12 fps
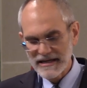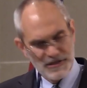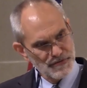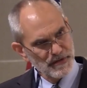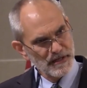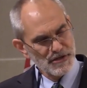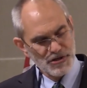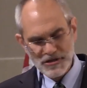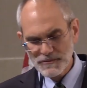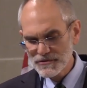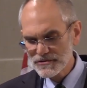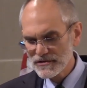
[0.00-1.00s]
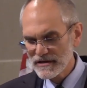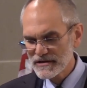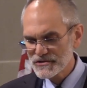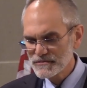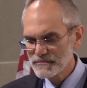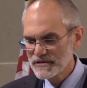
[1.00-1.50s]
And his relationship to
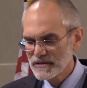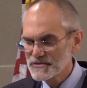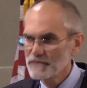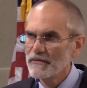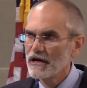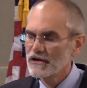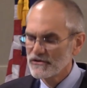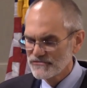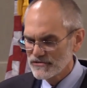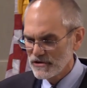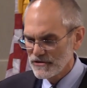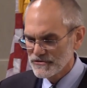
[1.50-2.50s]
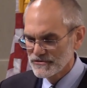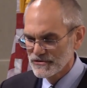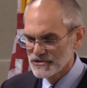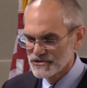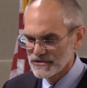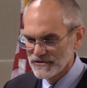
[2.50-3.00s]
Christ becomes a model for all the
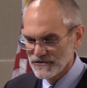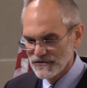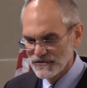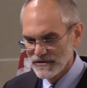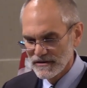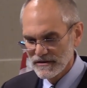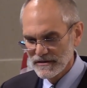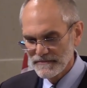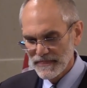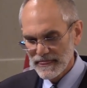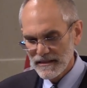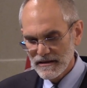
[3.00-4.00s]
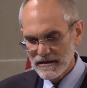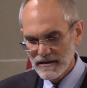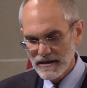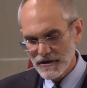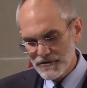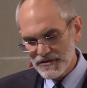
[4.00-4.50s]
Christians.
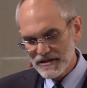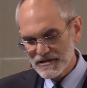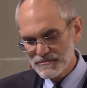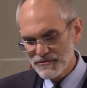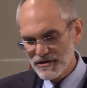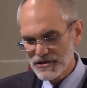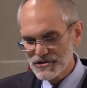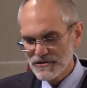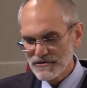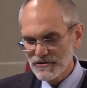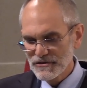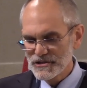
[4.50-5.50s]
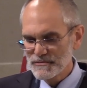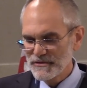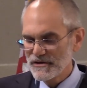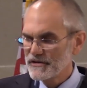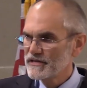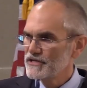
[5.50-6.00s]
And under the inspiration of the Holy
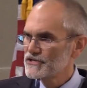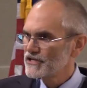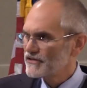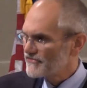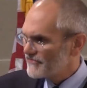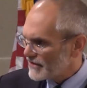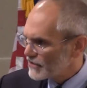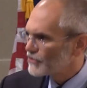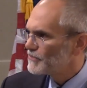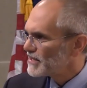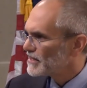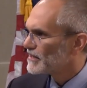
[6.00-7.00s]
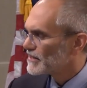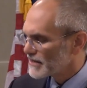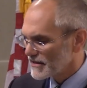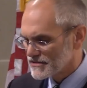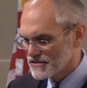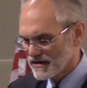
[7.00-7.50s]
Spirit, he said, Follow
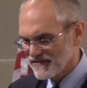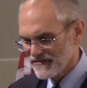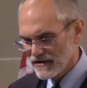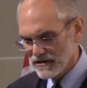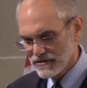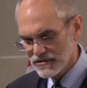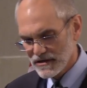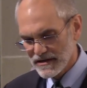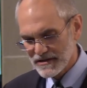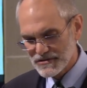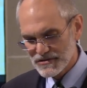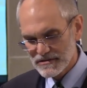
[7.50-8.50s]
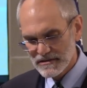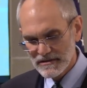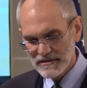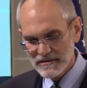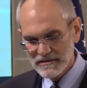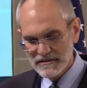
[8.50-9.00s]
me as I follow Christ.
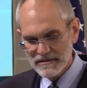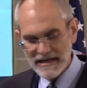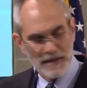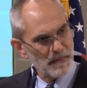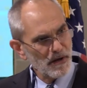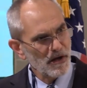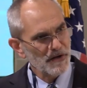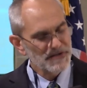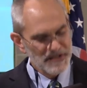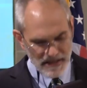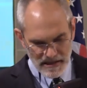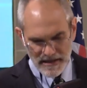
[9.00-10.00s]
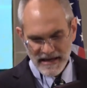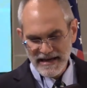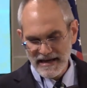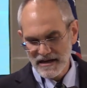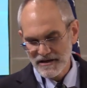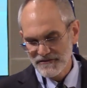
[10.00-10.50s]
Now, Paul did
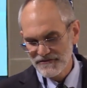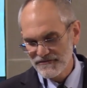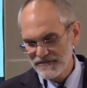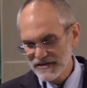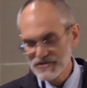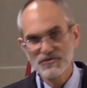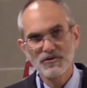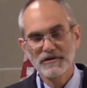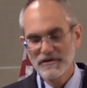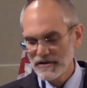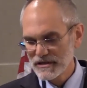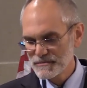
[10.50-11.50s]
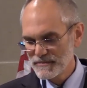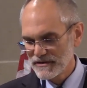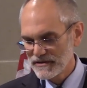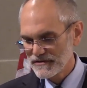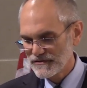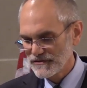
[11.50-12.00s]
have extraordinary
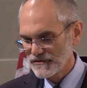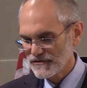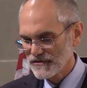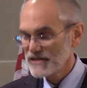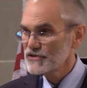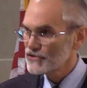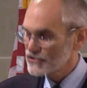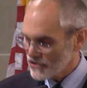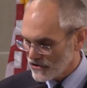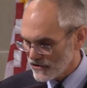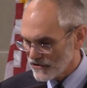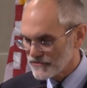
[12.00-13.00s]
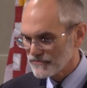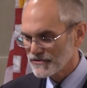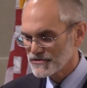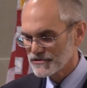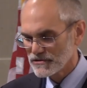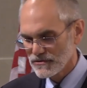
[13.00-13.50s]
experiences. He saw the
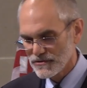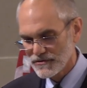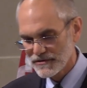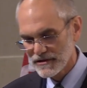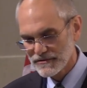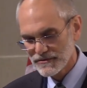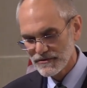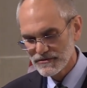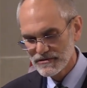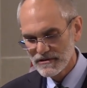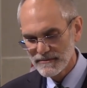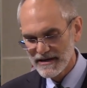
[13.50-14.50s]
risen Lord on the road